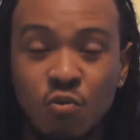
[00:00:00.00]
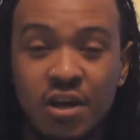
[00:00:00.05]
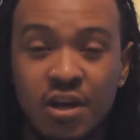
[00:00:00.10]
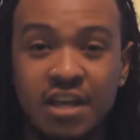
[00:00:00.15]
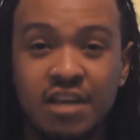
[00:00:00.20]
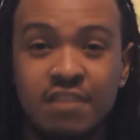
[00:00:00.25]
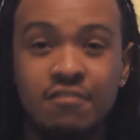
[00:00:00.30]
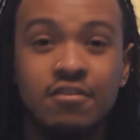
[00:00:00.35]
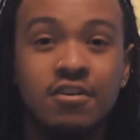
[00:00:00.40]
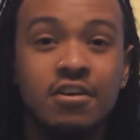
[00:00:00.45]

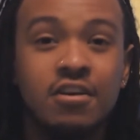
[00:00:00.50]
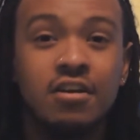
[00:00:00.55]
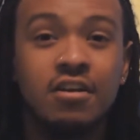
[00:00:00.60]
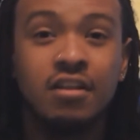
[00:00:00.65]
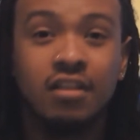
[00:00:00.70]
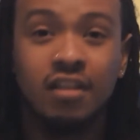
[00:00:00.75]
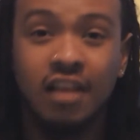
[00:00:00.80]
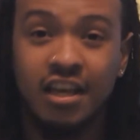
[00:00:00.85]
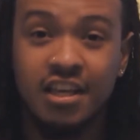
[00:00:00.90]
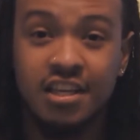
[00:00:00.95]
wave.
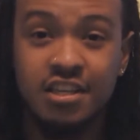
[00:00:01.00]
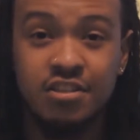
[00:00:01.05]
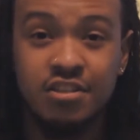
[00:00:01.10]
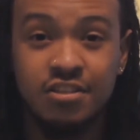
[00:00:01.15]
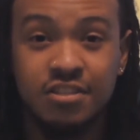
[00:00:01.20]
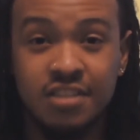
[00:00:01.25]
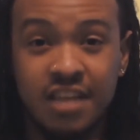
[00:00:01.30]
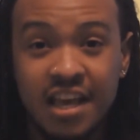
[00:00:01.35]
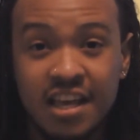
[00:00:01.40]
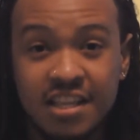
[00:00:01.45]
Like
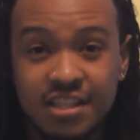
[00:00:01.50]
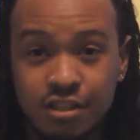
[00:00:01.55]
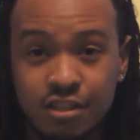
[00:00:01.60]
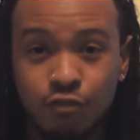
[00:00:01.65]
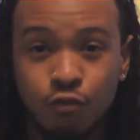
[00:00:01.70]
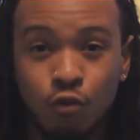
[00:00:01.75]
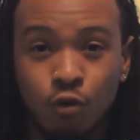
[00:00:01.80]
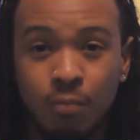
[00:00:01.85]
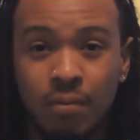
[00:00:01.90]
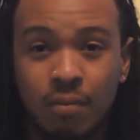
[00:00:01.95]
he says
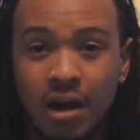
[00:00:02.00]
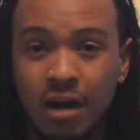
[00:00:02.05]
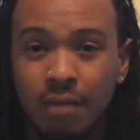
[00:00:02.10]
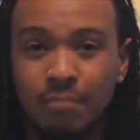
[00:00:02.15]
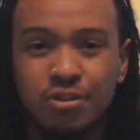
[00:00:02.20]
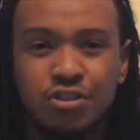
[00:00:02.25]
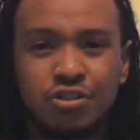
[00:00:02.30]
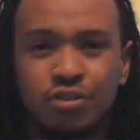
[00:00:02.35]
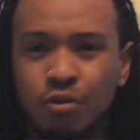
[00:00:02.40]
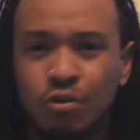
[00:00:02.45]
it's full
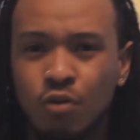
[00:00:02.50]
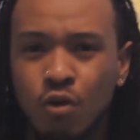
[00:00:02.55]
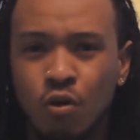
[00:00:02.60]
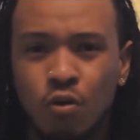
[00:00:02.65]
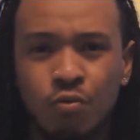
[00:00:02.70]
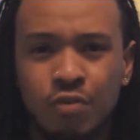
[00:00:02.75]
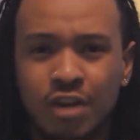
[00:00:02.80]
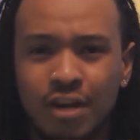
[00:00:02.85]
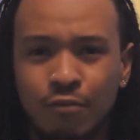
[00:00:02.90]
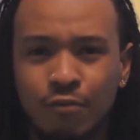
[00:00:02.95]
power, but you know
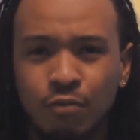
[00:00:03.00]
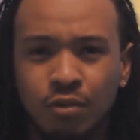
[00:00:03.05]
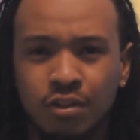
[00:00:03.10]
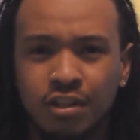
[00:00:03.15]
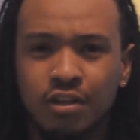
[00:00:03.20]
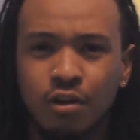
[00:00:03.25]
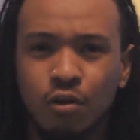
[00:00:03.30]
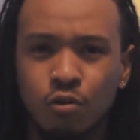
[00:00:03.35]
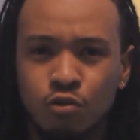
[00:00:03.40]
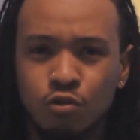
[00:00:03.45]
Goku never
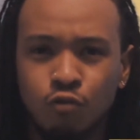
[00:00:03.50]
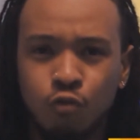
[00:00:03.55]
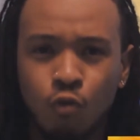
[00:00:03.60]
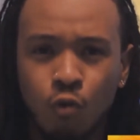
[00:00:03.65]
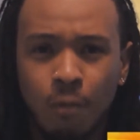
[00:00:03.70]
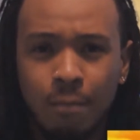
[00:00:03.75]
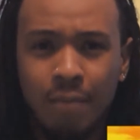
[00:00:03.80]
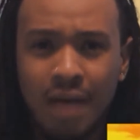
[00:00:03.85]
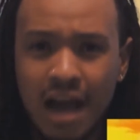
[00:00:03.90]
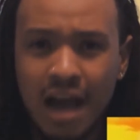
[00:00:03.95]
really goes
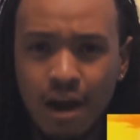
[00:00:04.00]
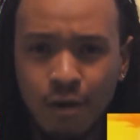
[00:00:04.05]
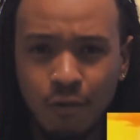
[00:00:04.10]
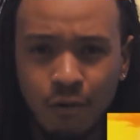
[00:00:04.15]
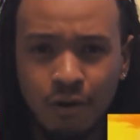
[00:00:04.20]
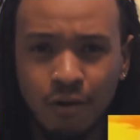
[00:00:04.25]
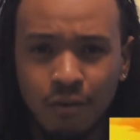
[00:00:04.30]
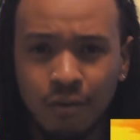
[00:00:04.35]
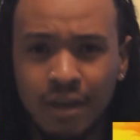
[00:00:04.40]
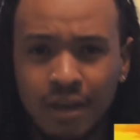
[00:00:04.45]
full
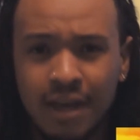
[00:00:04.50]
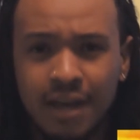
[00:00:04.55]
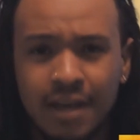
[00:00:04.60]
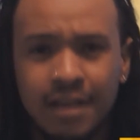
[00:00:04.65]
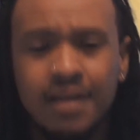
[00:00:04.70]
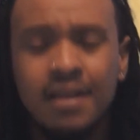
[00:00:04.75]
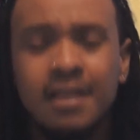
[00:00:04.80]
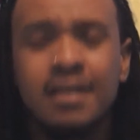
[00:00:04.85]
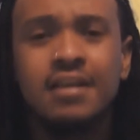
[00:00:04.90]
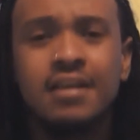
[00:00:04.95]
power,
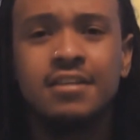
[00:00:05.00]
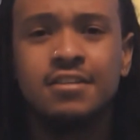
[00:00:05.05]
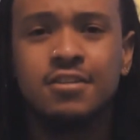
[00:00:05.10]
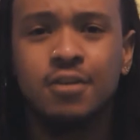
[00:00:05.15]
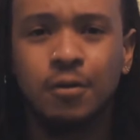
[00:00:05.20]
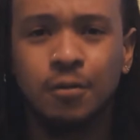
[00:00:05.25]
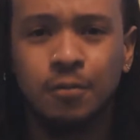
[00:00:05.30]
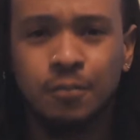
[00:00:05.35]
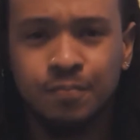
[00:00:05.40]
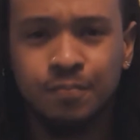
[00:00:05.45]
okay?
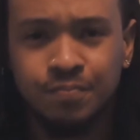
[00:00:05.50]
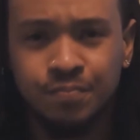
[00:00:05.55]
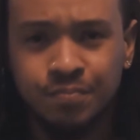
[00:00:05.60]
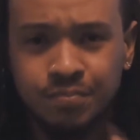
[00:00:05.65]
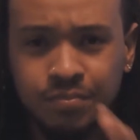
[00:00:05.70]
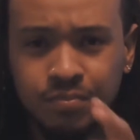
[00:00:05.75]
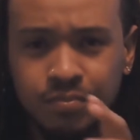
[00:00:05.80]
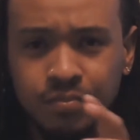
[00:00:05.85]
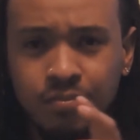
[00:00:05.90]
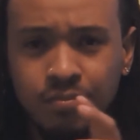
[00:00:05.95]
So
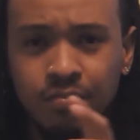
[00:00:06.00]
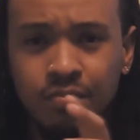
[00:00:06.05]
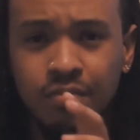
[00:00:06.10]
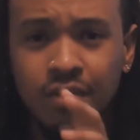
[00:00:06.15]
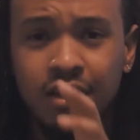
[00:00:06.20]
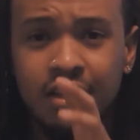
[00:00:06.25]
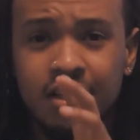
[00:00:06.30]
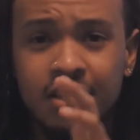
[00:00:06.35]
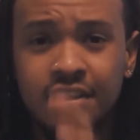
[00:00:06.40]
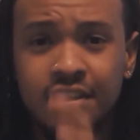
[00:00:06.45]

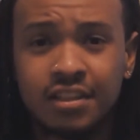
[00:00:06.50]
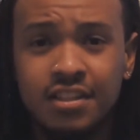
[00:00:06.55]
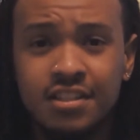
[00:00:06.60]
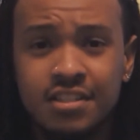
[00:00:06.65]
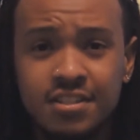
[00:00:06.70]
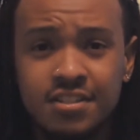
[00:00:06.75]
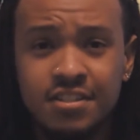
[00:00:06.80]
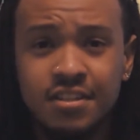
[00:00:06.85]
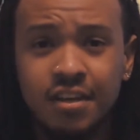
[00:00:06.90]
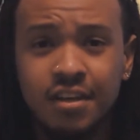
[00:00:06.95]
he
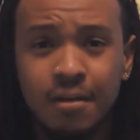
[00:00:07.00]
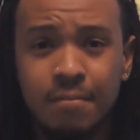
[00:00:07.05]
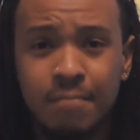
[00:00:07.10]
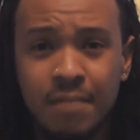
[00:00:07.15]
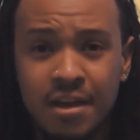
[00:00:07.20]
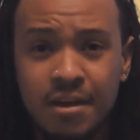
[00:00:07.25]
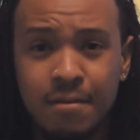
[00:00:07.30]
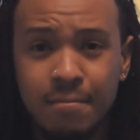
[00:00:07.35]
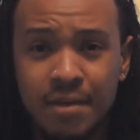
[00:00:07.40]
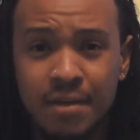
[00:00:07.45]
releases the
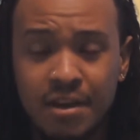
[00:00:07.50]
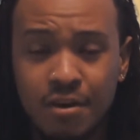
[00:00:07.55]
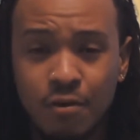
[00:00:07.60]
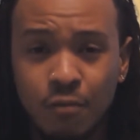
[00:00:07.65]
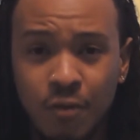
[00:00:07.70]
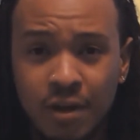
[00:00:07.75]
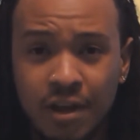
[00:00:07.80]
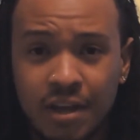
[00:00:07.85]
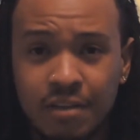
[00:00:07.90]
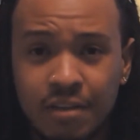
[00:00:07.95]

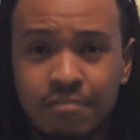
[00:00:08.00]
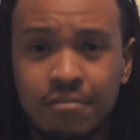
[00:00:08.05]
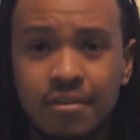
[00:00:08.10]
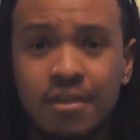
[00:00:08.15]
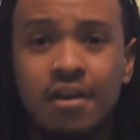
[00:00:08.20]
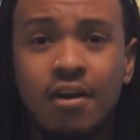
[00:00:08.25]
Kamehameha wave